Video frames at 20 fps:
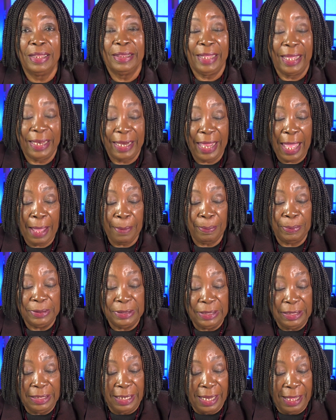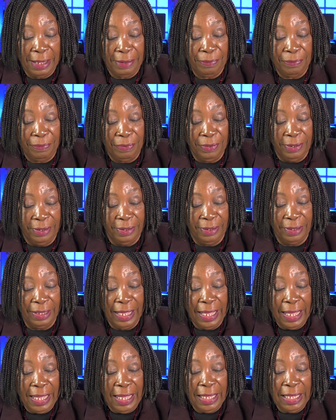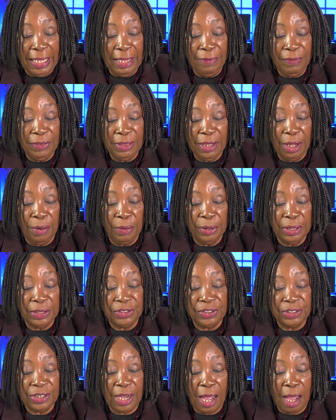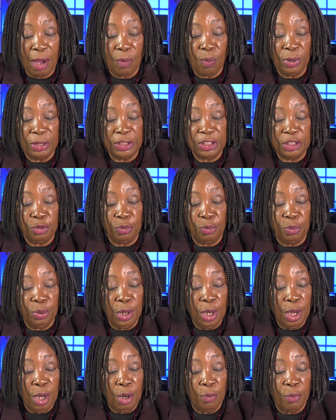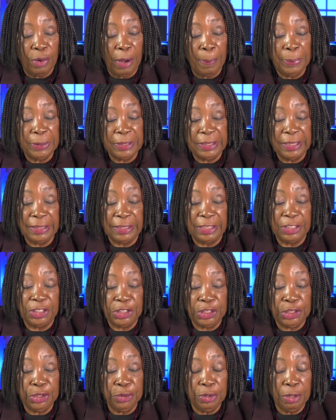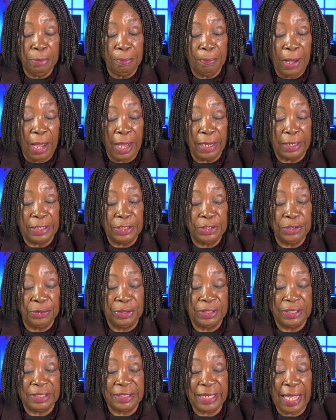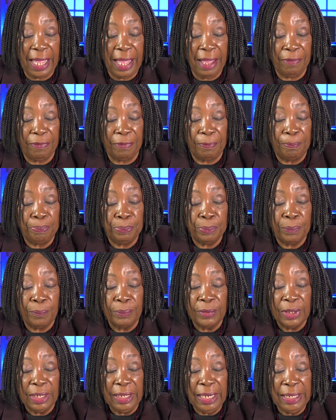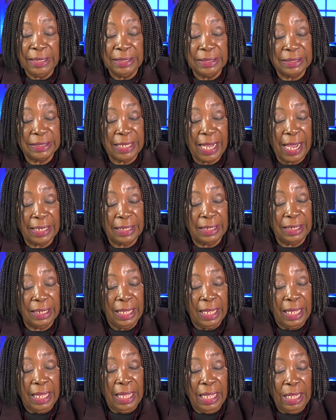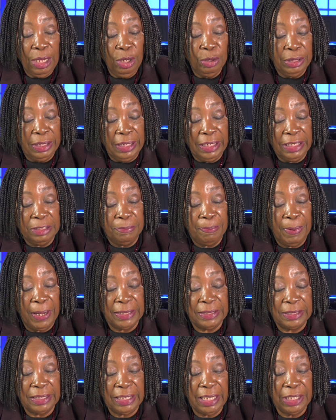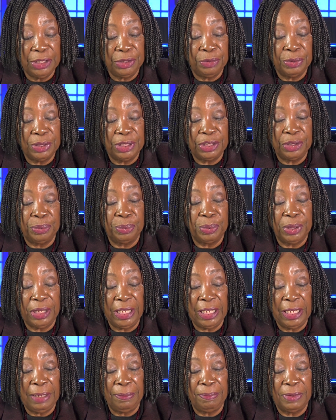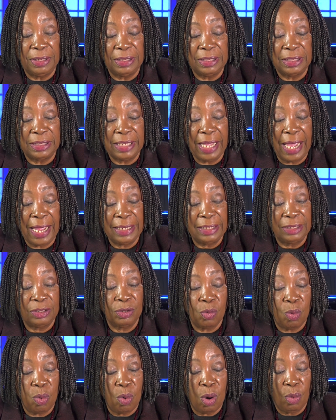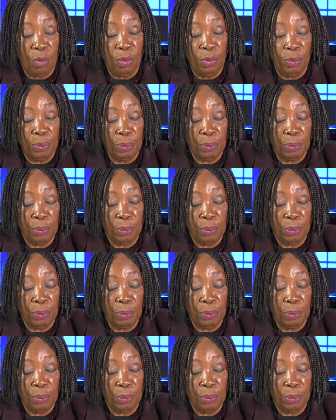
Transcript: That happened in life. Even though his job was to represent the student body to the staff, he decided it was in his best interest to keep the status quo.